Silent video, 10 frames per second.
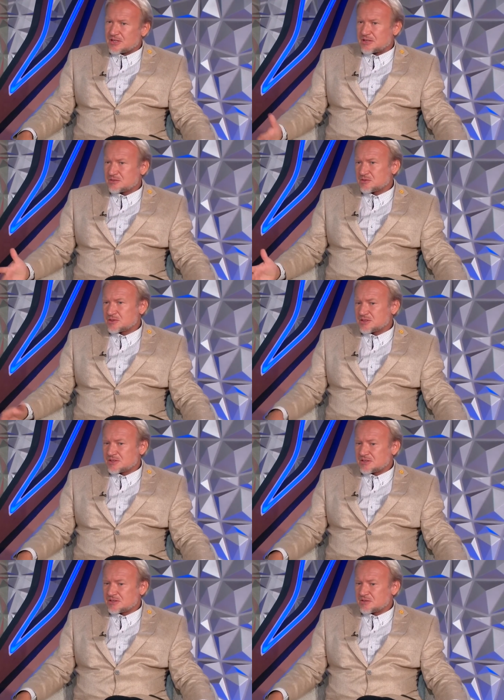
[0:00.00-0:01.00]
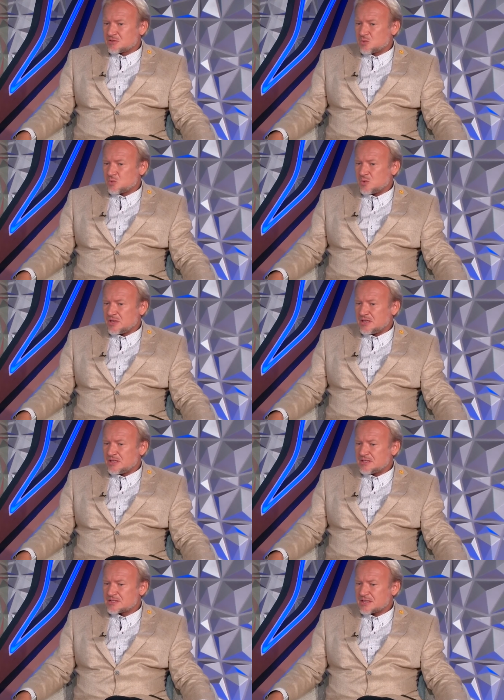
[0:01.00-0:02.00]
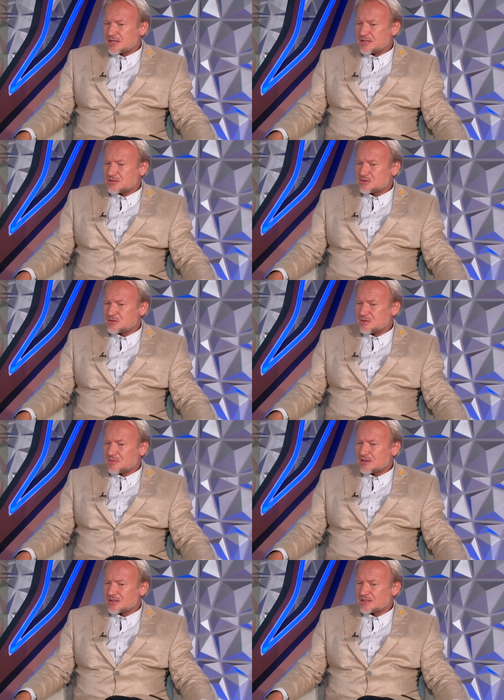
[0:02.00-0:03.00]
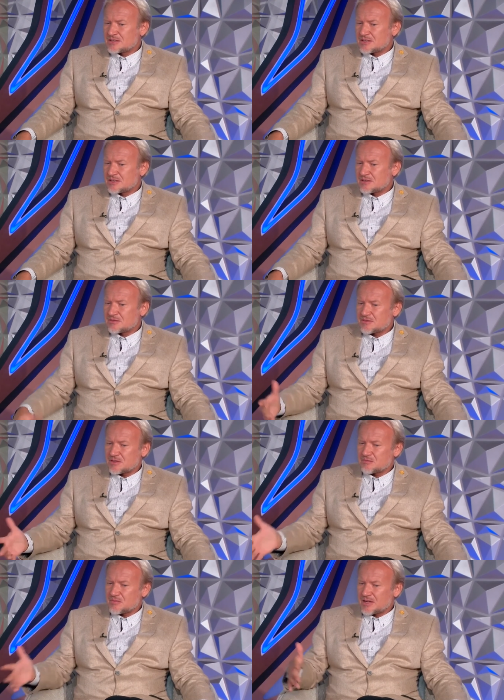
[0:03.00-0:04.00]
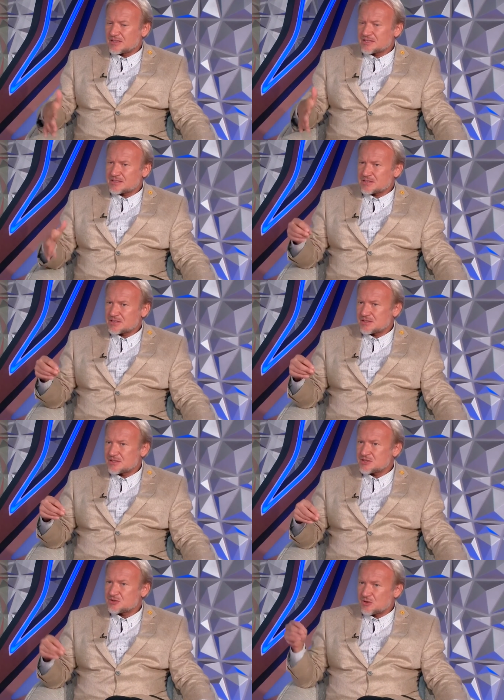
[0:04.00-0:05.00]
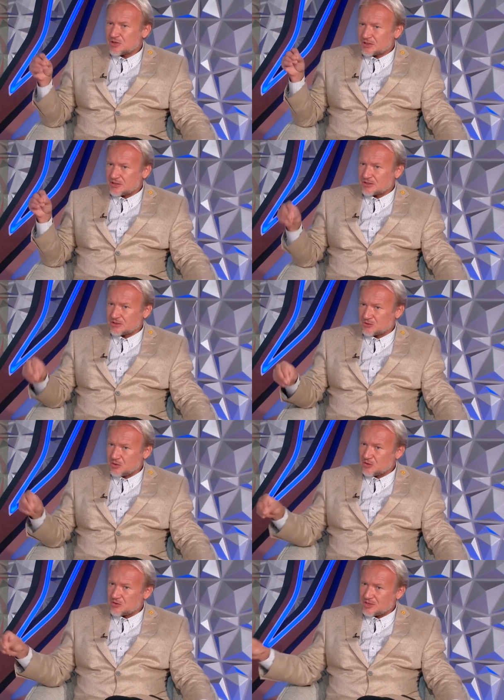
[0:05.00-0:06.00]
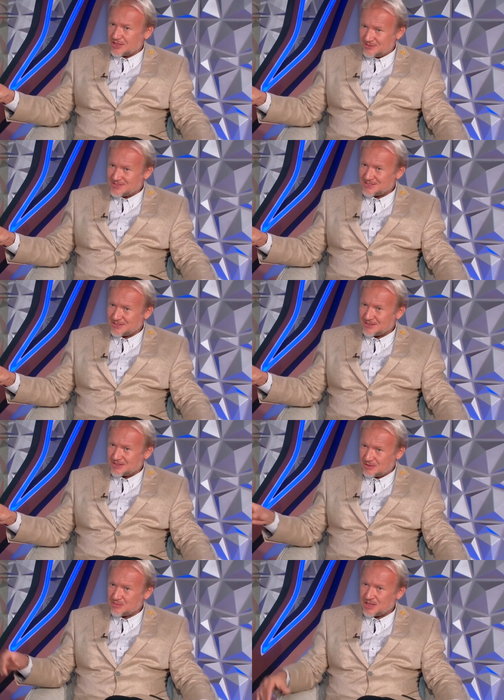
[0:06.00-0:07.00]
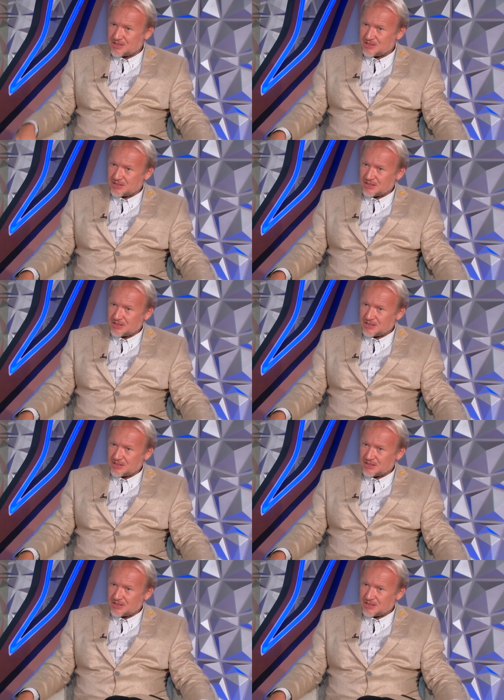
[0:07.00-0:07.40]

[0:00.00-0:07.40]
And what we decided to do about it, a friend of mine is actually restoring coral reefs in Malaysia.